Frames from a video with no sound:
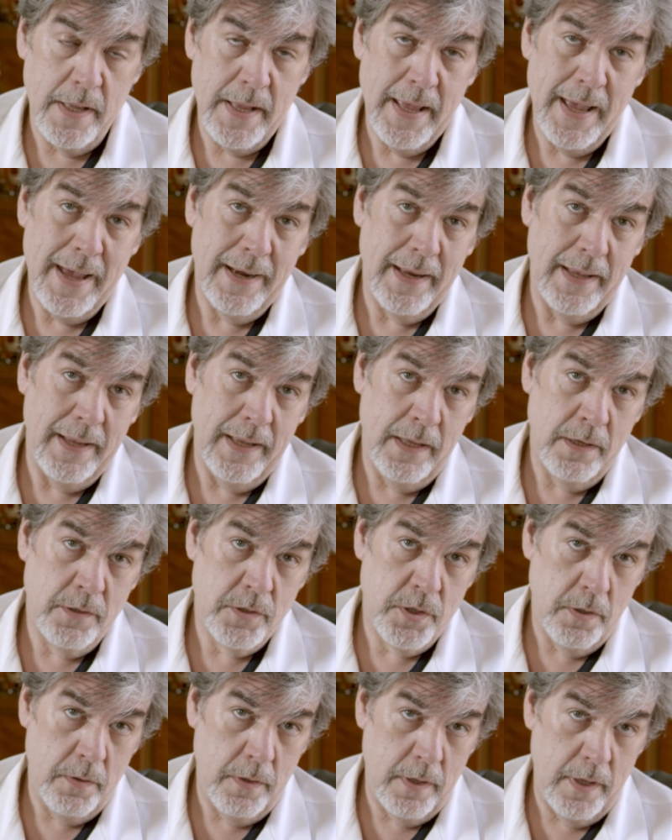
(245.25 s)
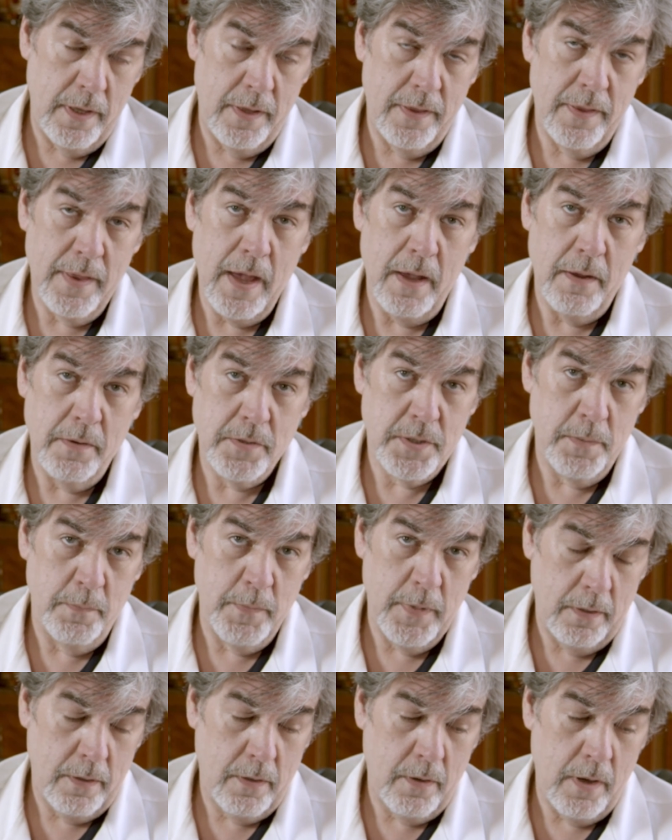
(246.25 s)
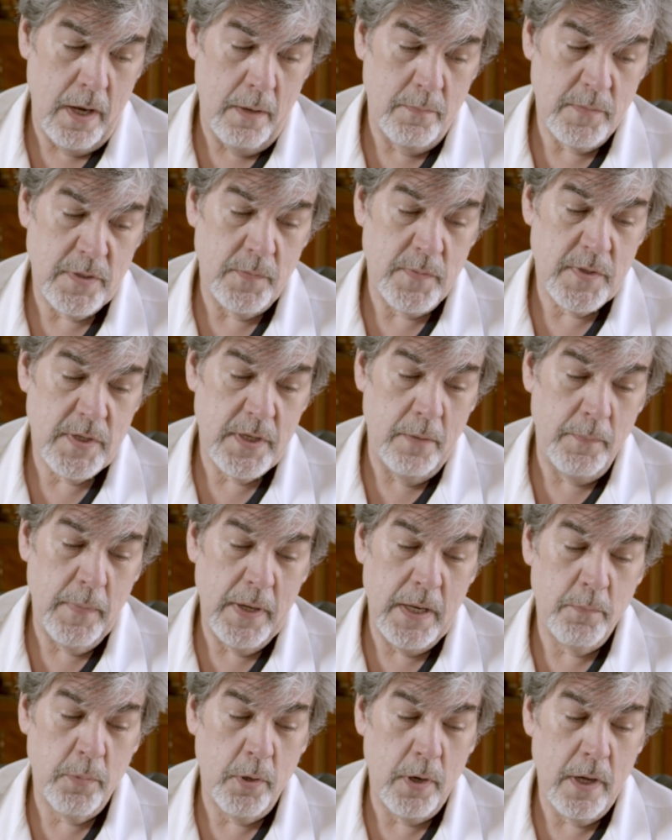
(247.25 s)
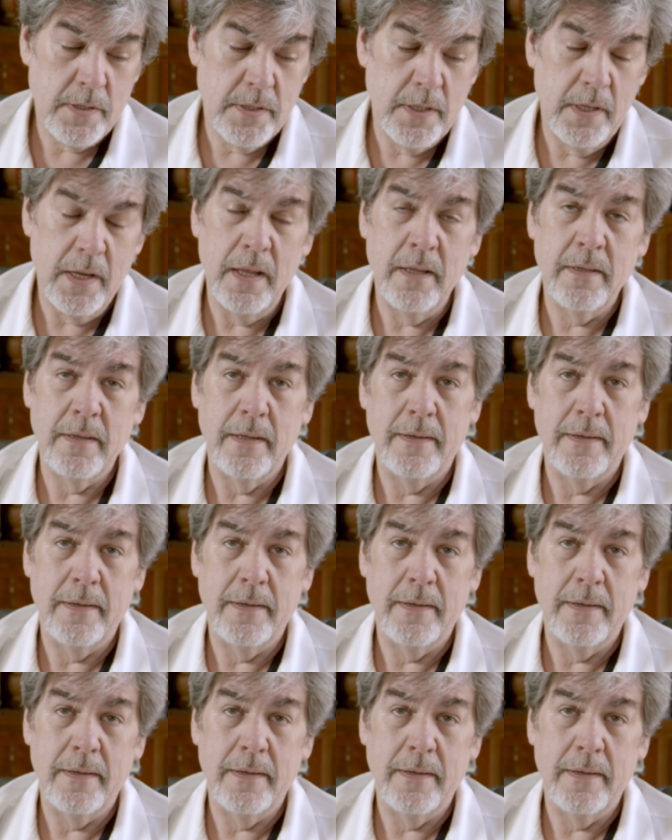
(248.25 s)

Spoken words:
that into the 1,000 milligrams of CBD present in the